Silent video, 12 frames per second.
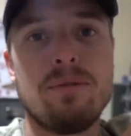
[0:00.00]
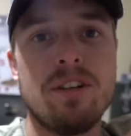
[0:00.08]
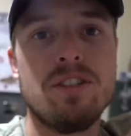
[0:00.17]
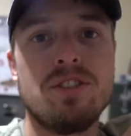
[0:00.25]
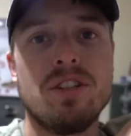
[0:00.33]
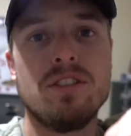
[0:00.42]
one
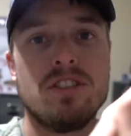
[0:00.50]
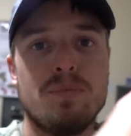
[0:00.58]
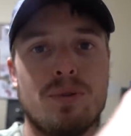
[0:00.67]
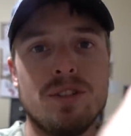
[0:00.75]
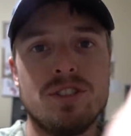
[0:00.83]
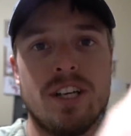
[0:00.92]
of these shirts,
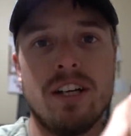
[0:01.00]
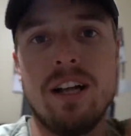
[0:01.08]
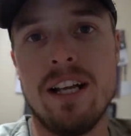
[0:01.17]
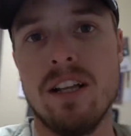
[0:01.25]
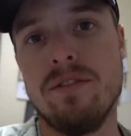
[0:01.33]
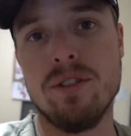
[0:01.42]
support the channel.
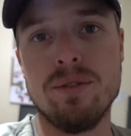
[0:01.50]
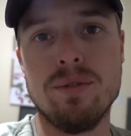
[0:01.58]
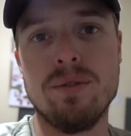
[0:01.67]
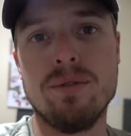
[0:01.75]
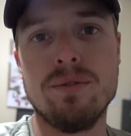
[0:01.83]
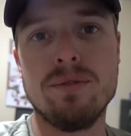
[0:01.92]
I love
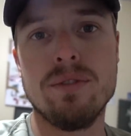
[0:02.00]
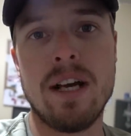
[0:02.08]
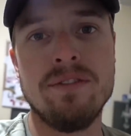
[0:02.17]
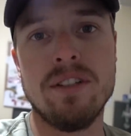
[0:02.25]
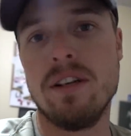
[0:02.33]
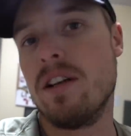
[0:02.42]
you.
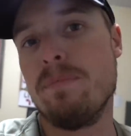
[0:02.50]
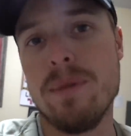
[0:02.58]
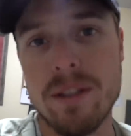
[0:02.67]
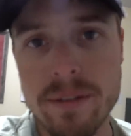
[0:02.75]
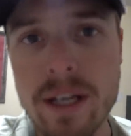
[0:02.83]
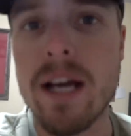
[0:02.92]
I've said it a
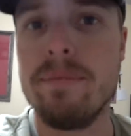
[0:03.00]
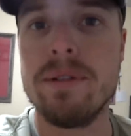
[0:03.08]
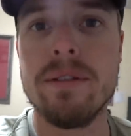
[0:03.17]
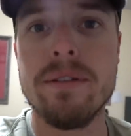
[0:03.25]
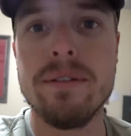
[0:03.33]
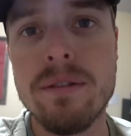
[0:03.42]
million
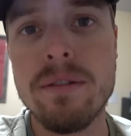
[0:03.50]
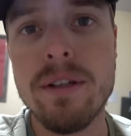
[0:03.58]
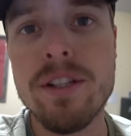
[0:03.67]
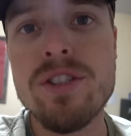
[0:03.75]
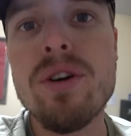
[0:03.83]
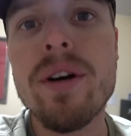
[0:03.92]
times.
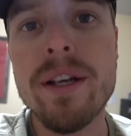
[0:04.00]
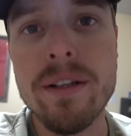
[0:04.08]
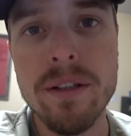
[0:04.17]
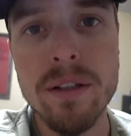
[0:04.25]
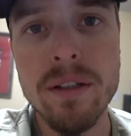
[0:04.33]
Enjoy it.